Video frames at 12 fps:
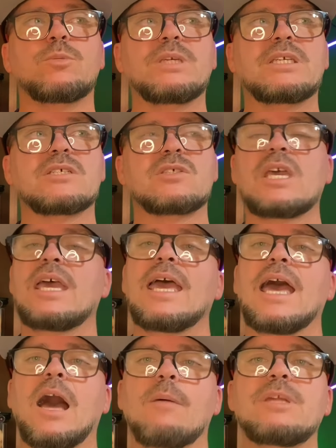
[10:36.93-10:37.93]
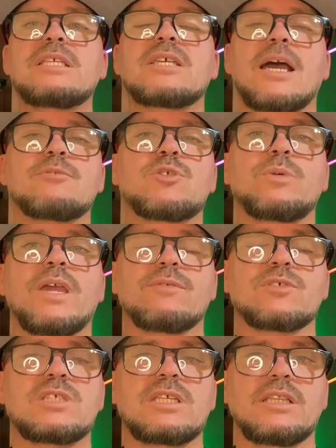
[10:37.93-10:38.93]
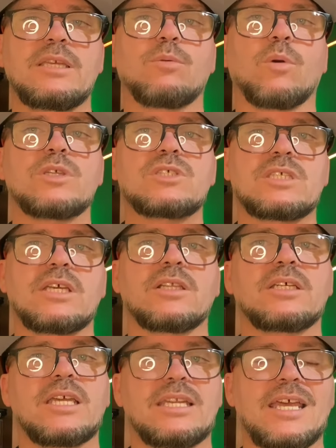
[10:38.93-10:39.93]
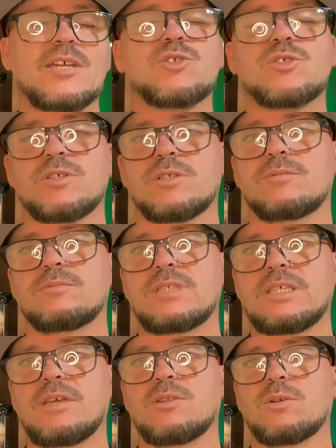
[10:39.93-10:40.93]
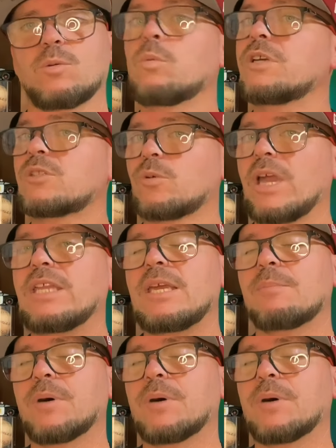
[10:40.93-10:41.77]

because how many times do we ever see Leroy, Skillet, and Esther together with Grady and